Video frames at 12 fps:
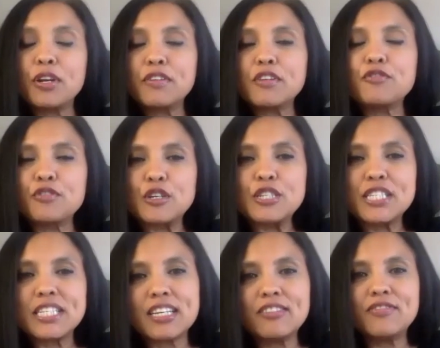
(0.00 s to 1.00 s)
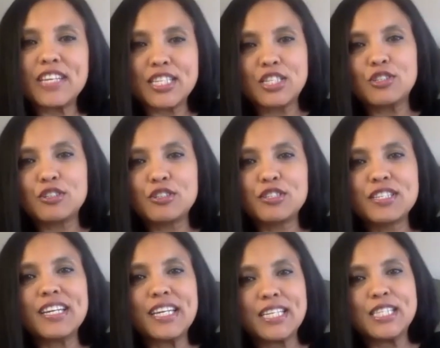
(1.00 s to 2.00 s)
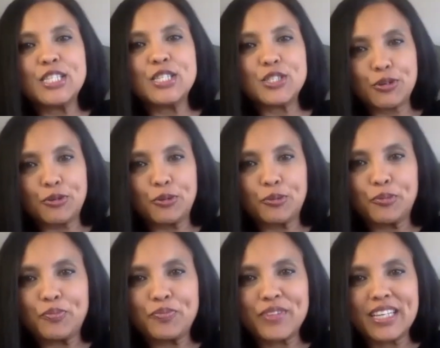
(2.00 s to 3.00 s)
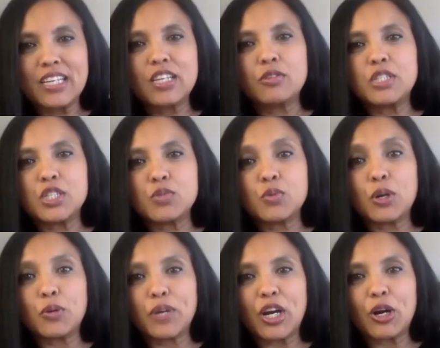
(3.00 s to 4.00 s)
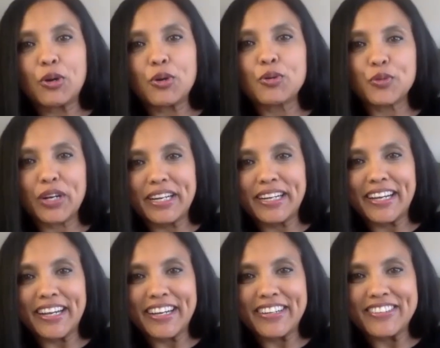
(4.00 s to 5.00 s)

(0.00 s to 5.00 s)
the first investors in Zoom, which is where we are right now.